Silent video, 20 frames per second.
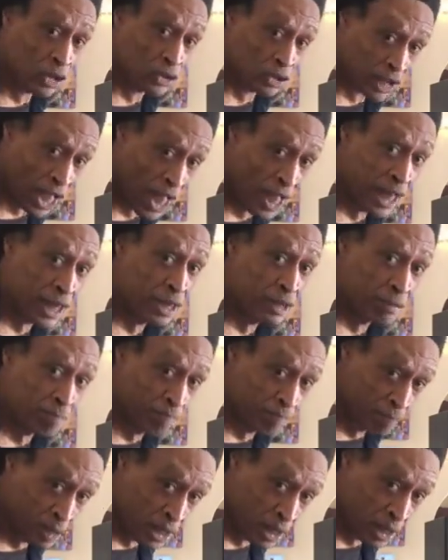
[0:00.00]
Class
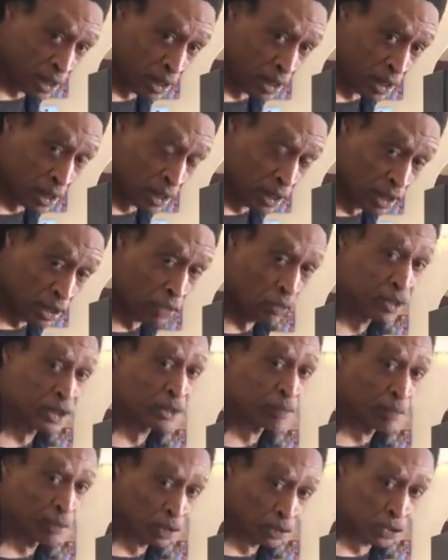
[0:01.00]
AB,
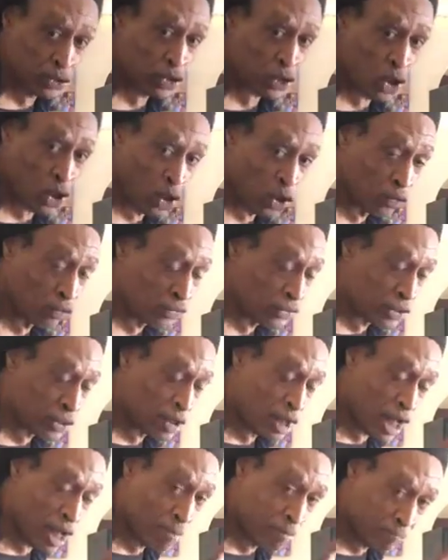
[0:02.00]
which puts
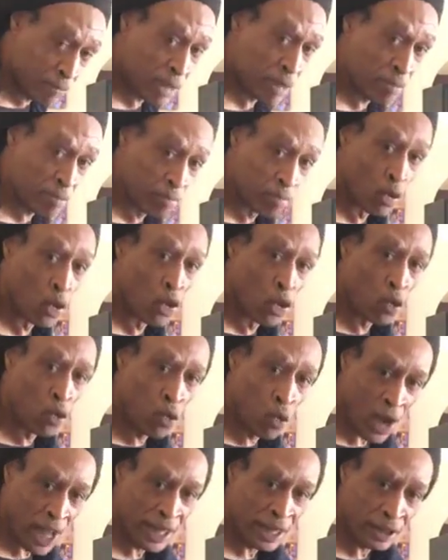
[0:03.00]
on a bit
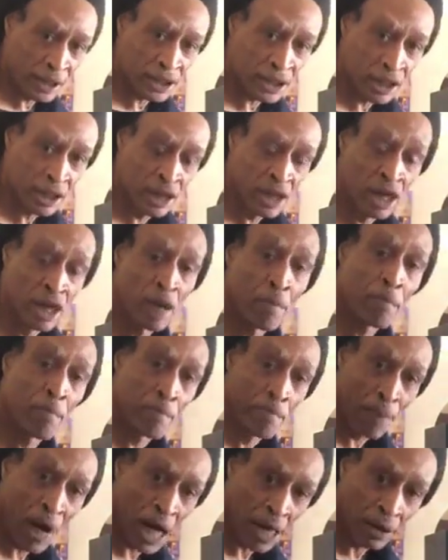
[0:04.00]
more weight,
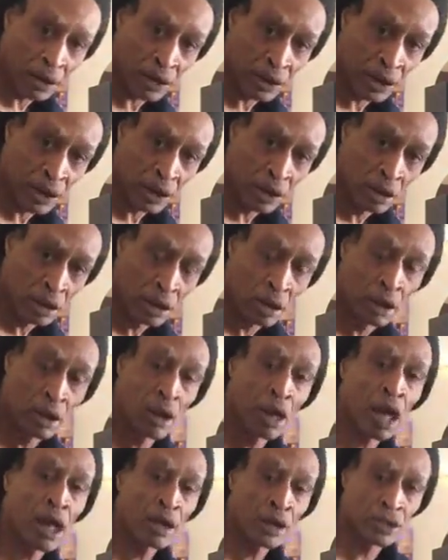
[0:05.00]
but
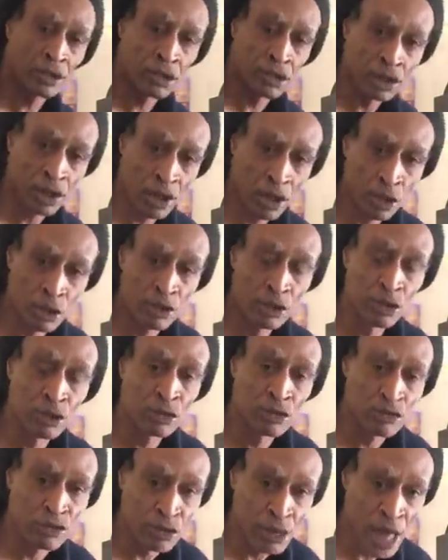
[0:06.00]
I can tell
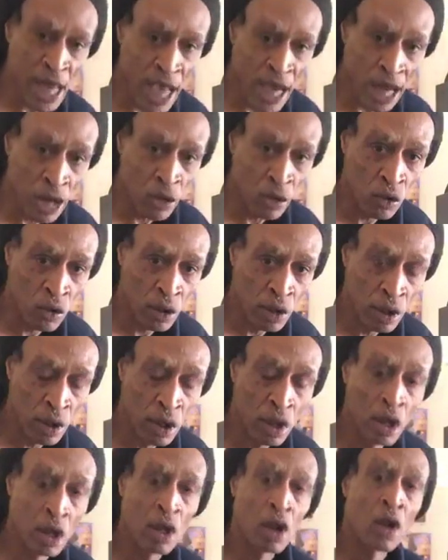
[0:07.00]
you now,
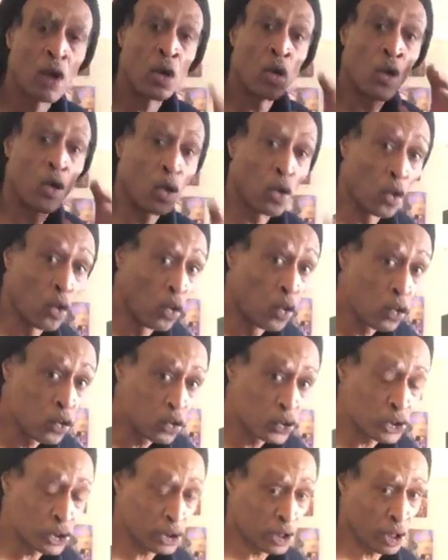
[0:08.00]

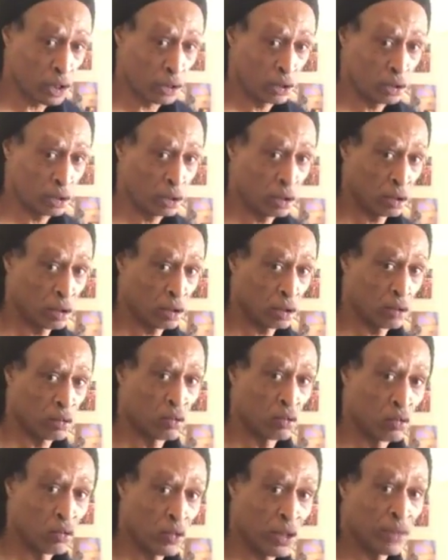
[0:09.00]
also
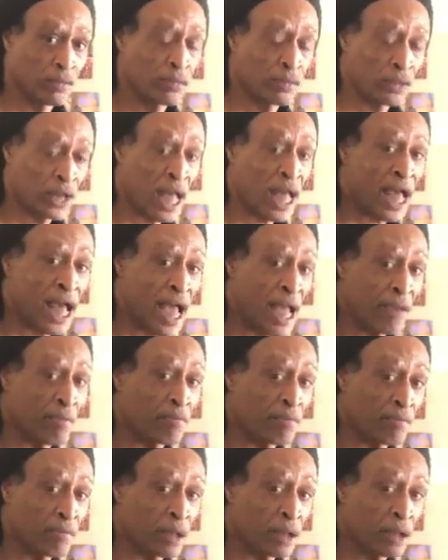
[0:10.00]
with
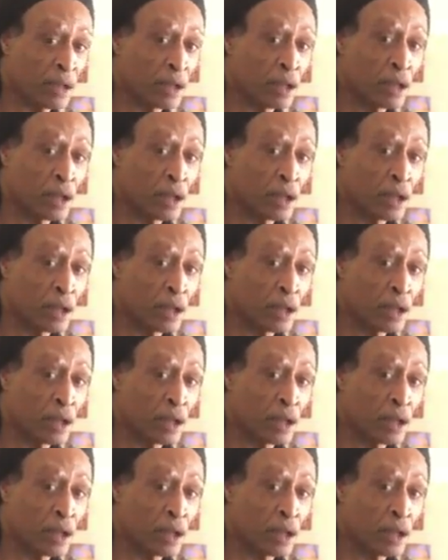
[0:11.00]
that amp,